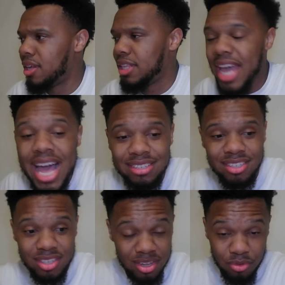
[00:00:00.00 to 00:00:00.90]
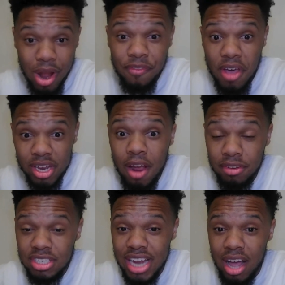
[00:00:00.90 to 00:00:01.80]
Yes, Rafael
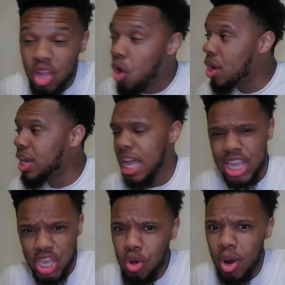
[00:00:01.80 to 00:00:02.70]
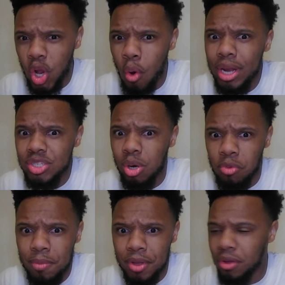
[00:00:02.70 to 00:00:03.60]
Devers is not going. You are going into a
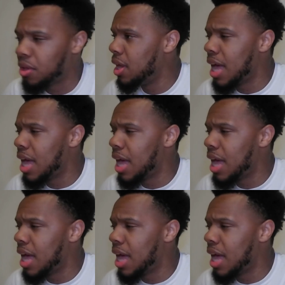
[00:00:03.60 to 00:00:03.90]
rebuild.